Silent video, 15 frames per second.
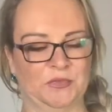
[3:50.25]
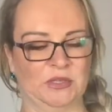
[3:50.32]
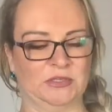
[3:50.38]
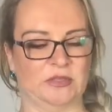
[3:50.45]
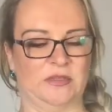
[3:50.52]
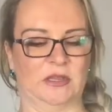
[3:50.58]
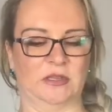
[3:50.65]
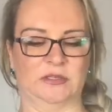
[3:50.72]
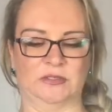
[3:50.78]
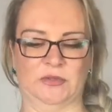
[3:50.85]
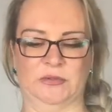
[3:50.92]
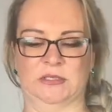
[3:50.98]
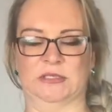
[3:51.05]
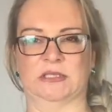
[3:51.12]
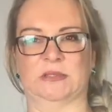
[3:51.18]
So that goes on
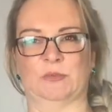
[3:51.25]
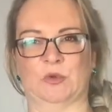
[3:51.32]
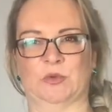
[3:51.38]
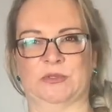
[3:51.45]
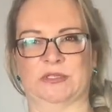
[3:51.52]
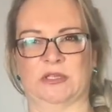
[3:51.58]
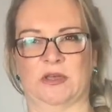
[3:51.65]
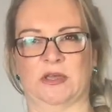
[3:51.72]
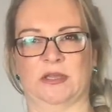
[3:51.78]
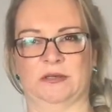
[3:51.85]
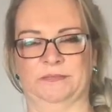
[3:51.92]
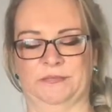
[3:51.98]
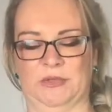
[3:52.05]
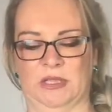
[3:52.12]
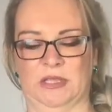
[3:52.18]
this small side.
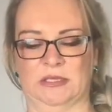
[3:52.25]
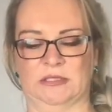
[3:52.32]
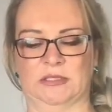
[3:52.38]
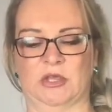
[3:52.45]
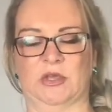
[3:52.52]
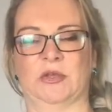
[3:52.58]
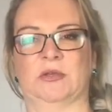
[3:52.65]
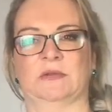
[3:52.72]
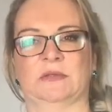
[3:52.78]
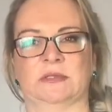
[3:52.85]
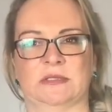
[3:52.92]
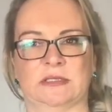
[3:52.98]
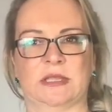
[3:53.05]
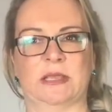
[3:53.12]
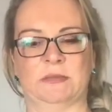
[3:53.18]
So
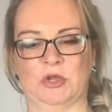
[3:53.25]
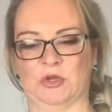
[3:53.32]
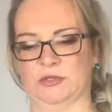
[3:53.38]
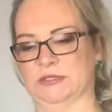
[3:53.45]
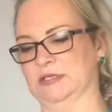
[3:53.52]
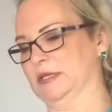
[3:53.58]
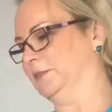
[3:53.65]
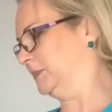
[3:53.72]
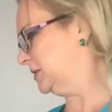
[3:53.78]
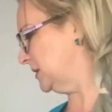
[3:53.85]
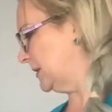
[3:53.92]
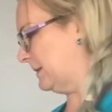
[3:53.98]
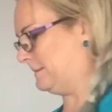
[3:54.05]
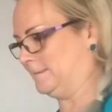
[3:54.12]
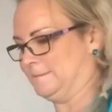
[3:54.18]
same concept,
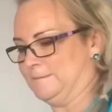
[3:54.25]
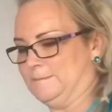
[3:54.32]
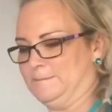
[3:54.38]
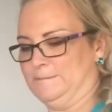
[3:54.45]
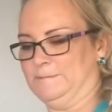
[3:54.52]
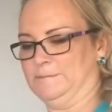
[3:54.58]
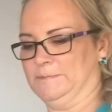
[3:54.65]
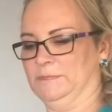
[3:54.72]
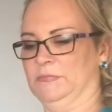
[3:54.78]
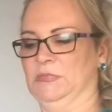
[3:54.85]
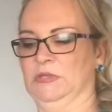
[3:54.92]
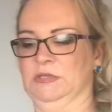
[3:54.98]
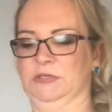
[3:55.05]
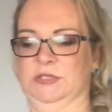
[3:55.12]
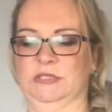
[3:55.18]

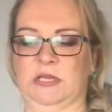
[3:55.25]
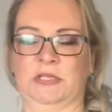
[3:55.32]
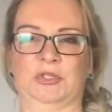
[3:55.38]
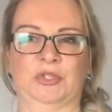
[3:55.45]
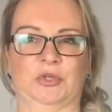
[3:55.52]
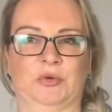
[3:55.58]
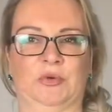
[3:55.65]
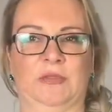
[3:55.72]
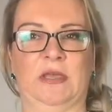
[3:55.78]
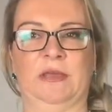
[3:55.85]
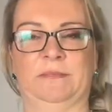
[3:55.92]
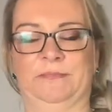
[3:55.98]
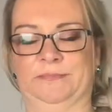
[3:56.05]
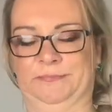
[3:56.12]
just unscrew that.